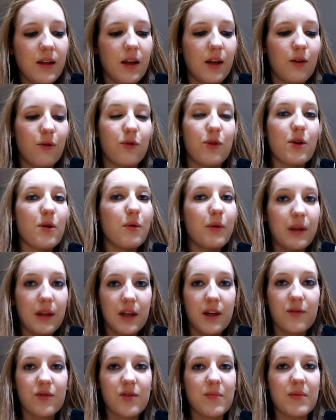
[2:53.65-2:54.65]
if you
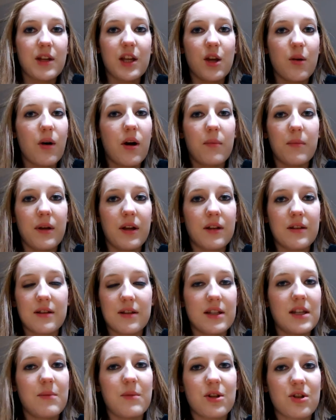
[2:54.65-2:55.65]
think of something you want me to
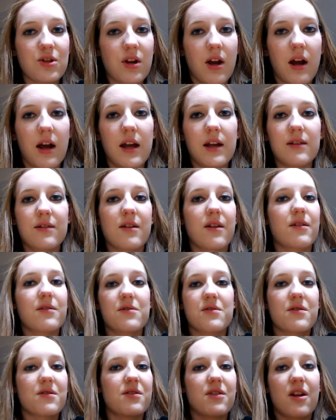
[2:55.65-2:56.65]
see me try, as long
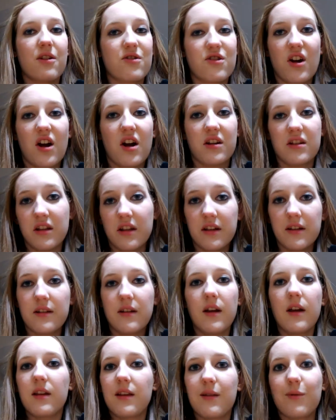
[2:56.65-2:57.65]
as it's not chocolate,
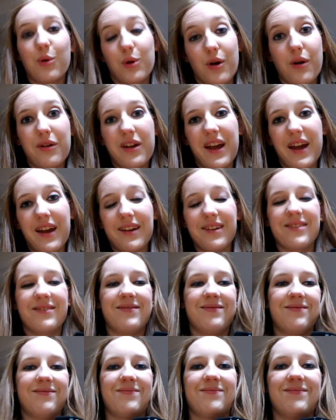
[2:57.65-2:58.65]
then we're okay.
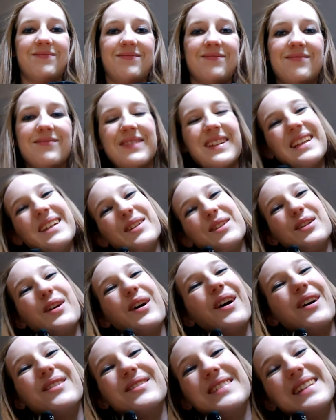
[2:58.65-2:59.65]

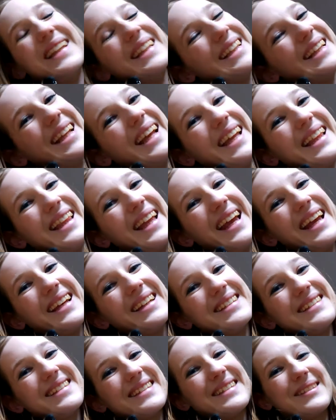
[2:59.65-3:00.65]
So,
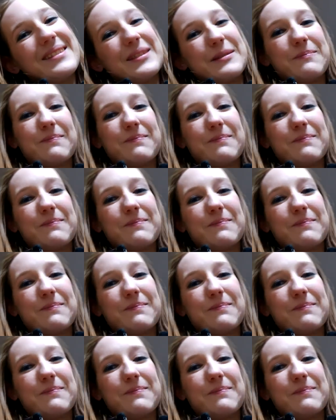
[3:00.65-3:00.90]
thanks.